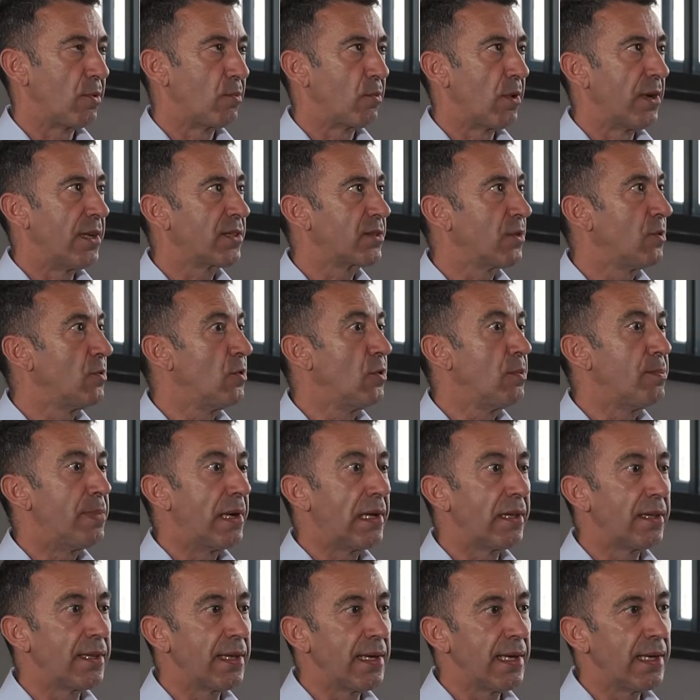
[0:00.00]
When it's a new
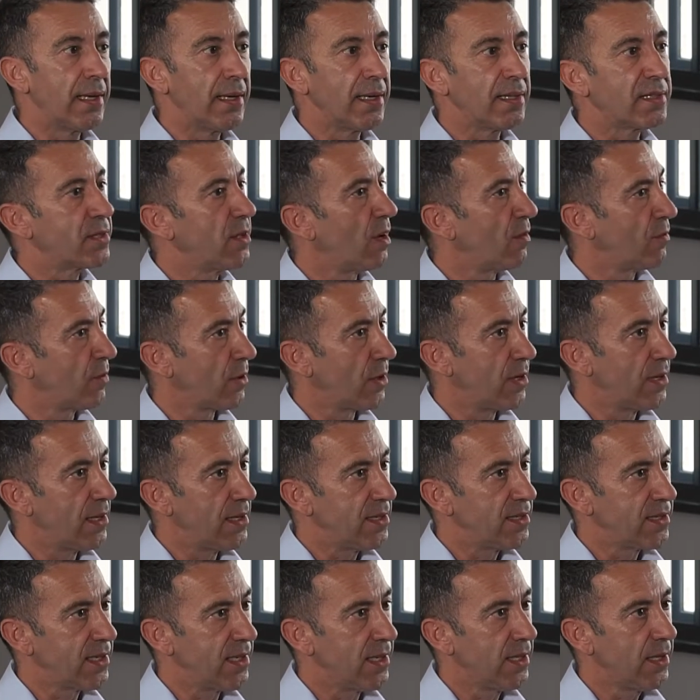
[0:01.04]
building, it's not very
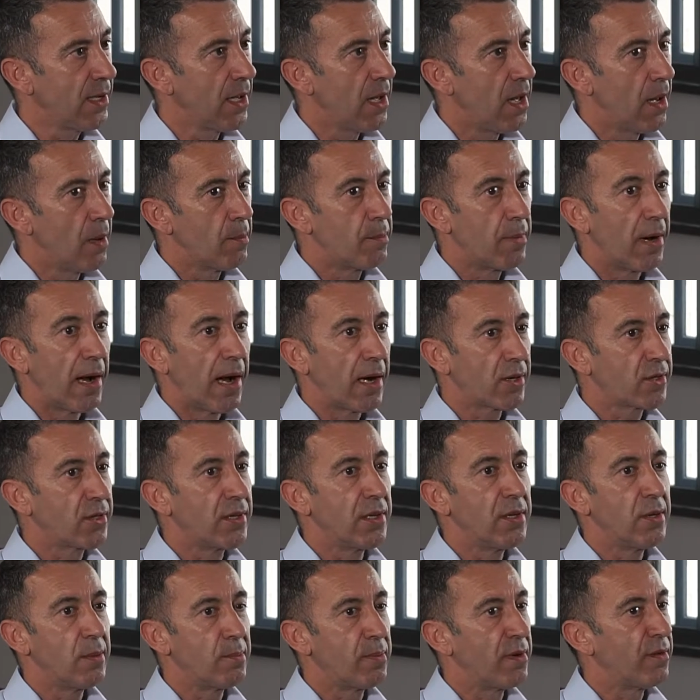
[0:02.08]
easy, but
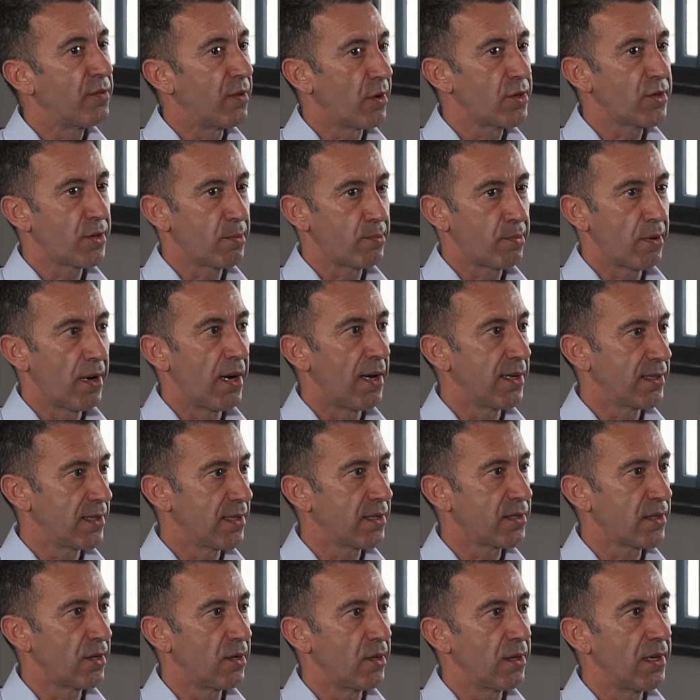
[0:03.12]
actually you'd be very surprised, and
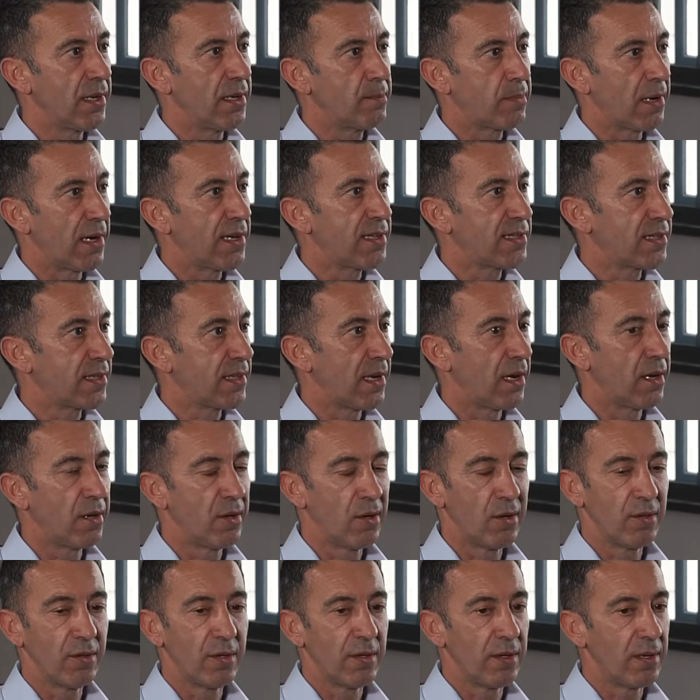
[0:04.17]
certainly in places like
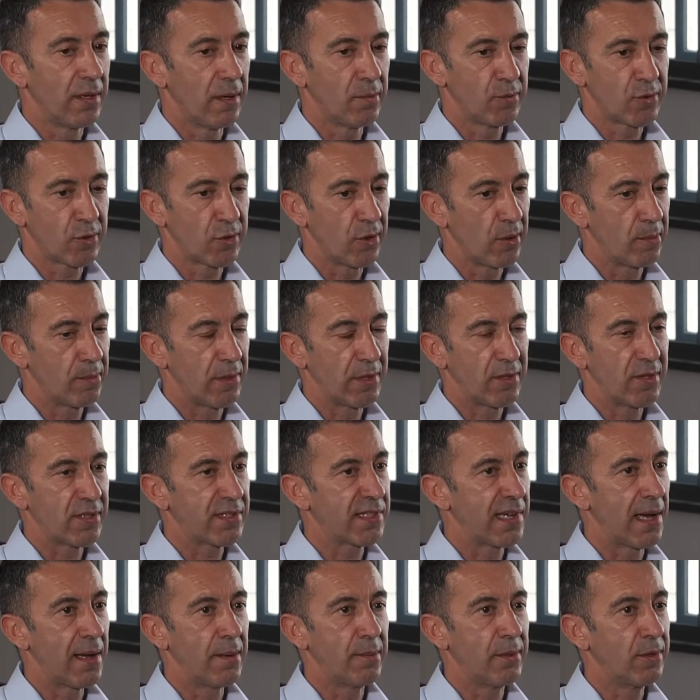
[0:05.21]
London, and I'm sure it'd be the
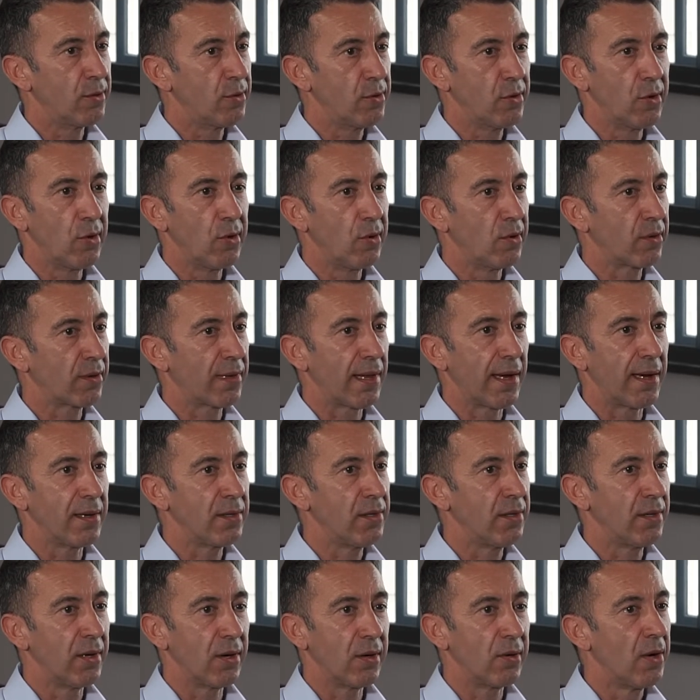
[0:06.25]
same in New York,
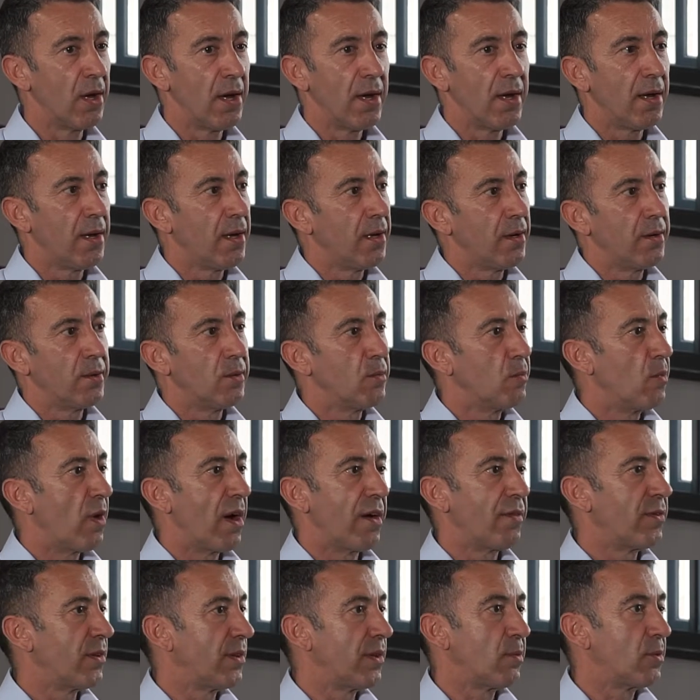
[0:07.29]
that
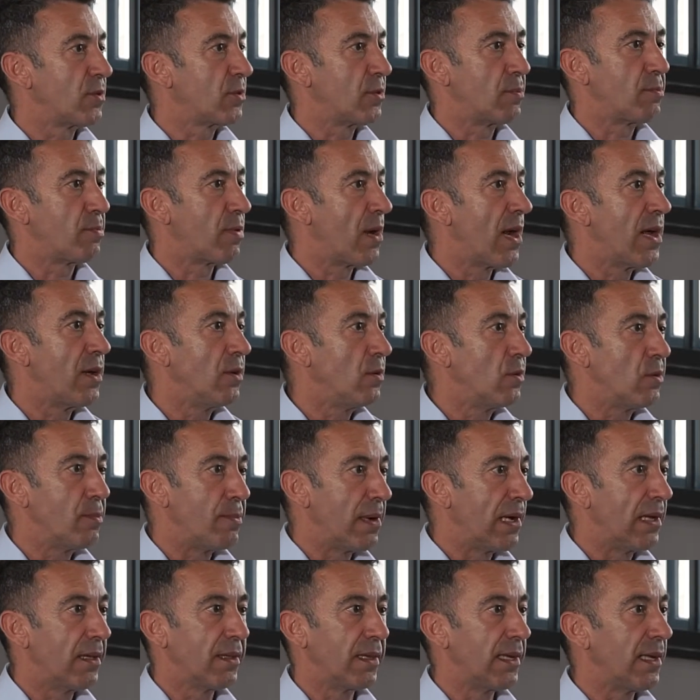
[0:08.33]
wherever there was a brand new
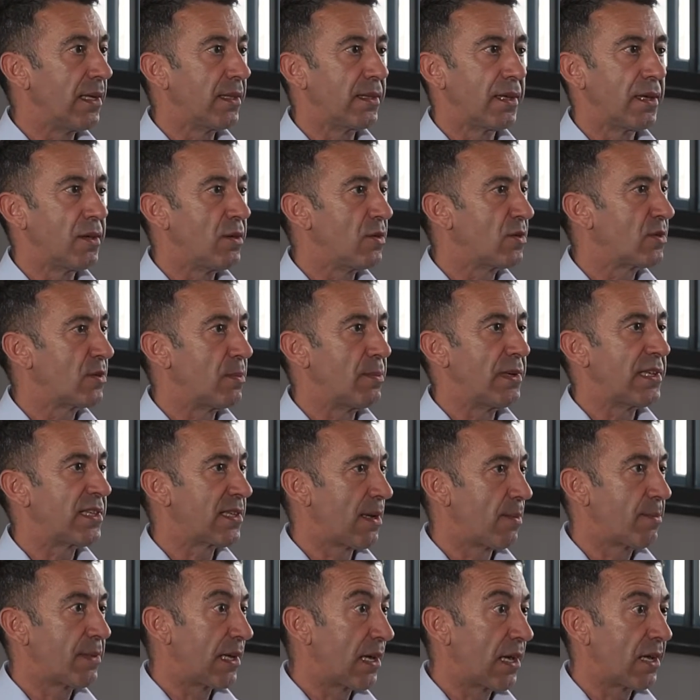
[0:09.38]
building, there used to be
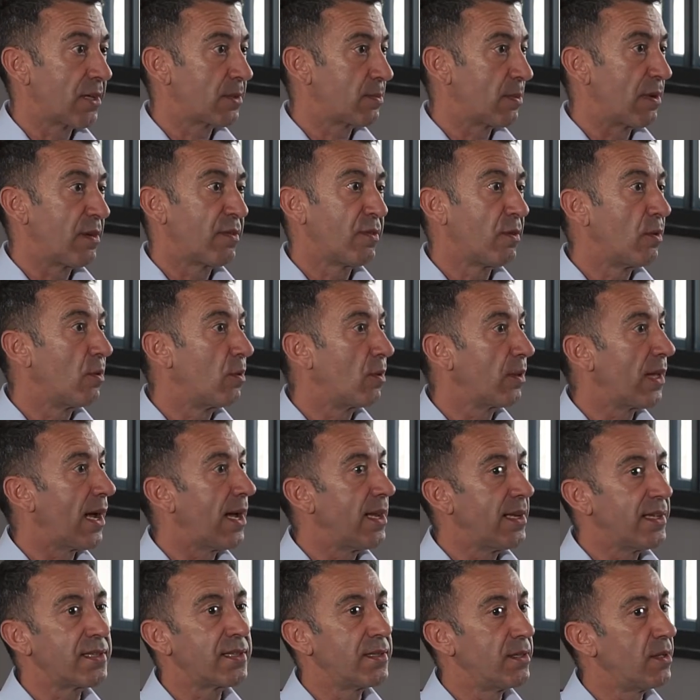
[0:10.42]
something else before,
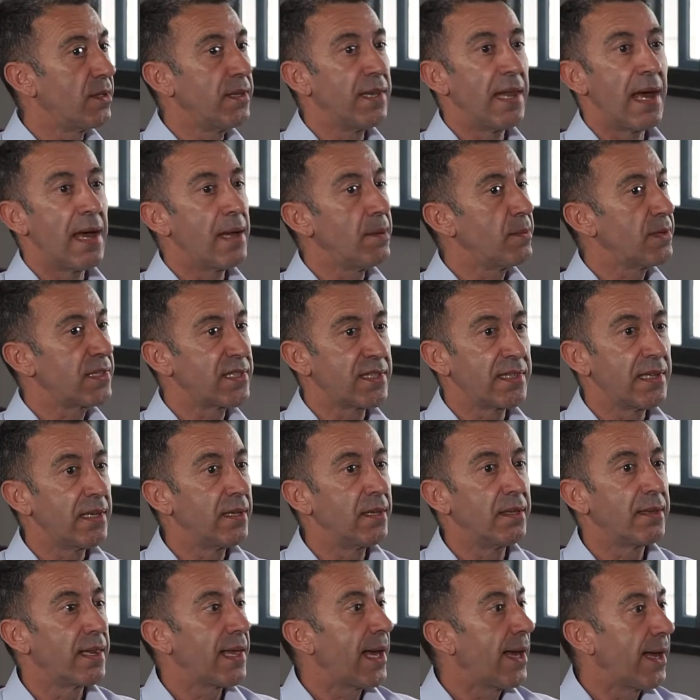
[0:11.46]
and the name's
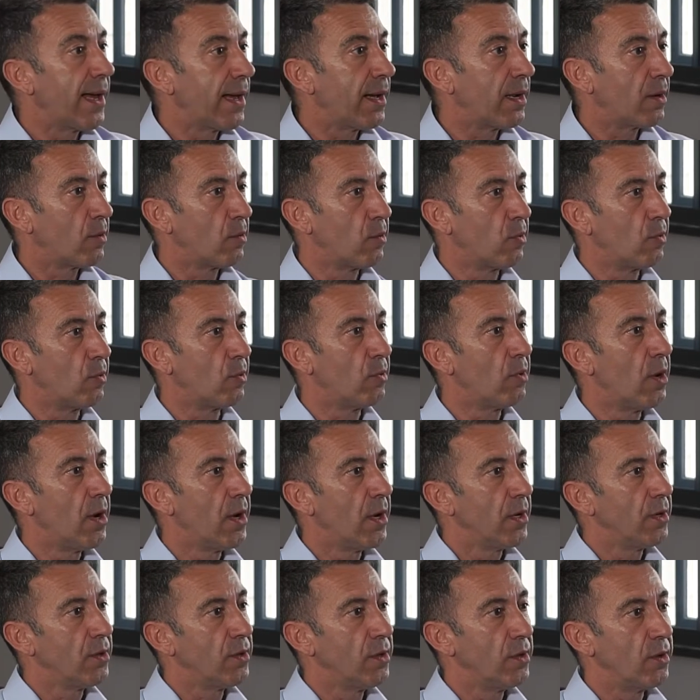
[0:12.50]
still there, or
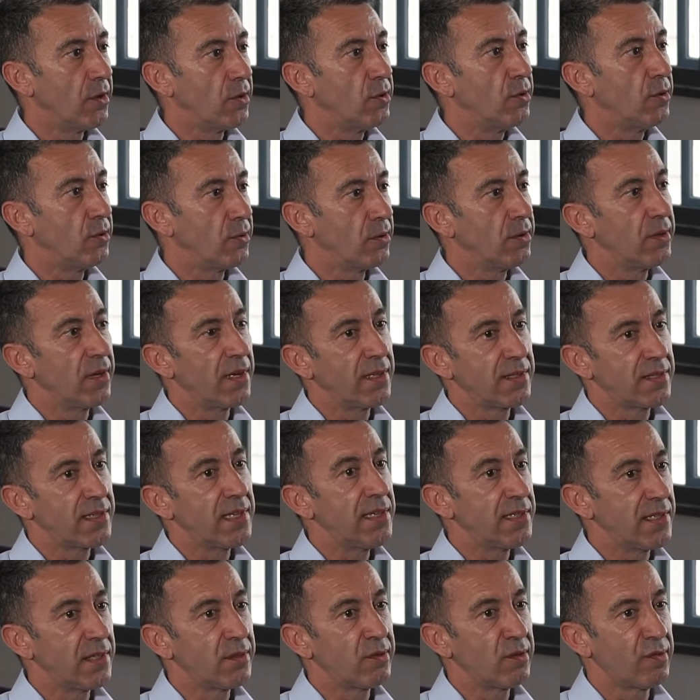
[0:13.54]
it's
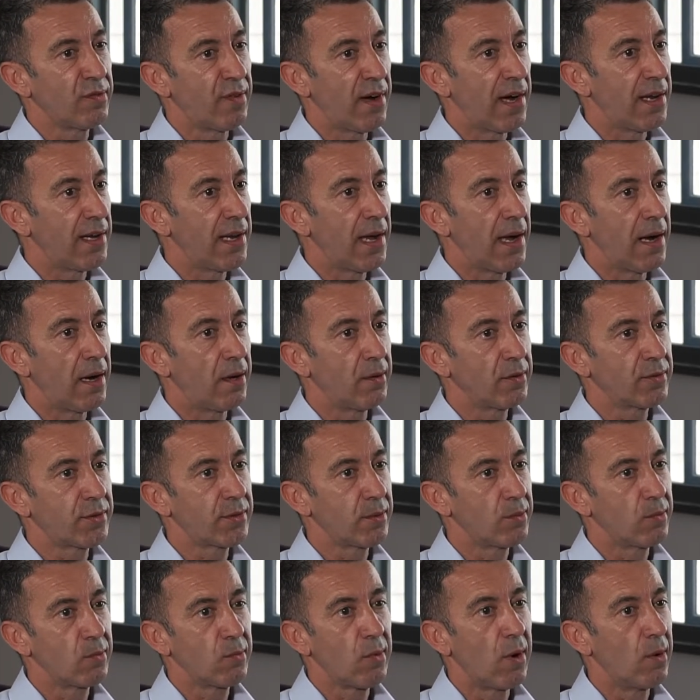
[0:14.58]
easy to find out
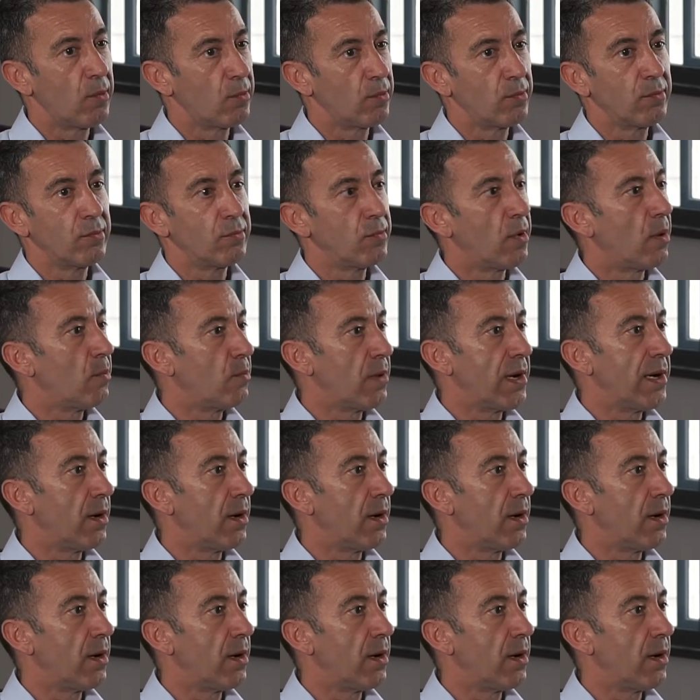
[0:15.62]
what went